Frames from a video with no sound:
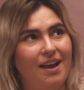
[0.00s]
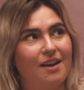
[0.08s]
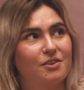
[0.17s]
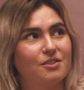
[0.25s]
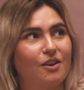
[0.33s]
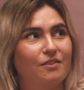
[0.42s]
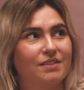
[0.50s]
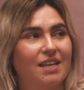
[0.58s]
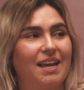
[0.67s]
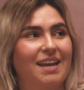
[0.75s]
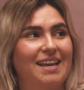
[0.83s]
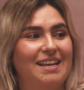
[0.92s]
How does
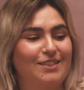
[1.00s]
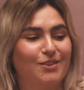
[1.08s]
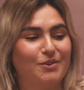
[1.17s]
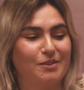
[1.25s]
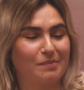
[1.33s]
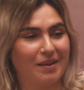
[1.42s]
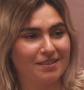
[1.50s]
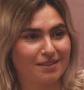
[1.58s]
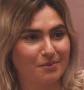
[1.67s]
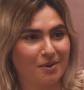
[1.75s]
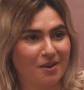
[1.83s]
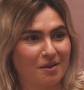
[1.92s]
aftercare in those
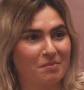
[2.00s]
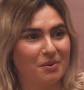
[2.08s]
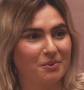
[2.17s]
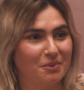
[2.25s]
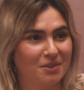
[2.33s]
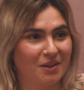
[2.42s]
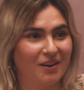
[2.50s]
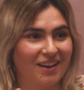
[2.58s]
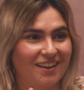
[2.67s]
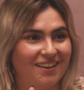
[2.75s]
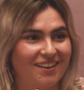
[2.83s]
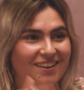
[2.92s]
spaces work, but also
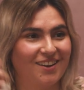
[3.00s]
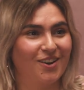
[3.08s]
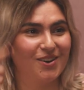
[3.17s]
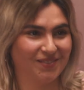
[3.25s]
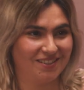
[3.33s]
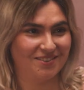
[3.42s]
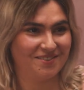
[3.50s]
like after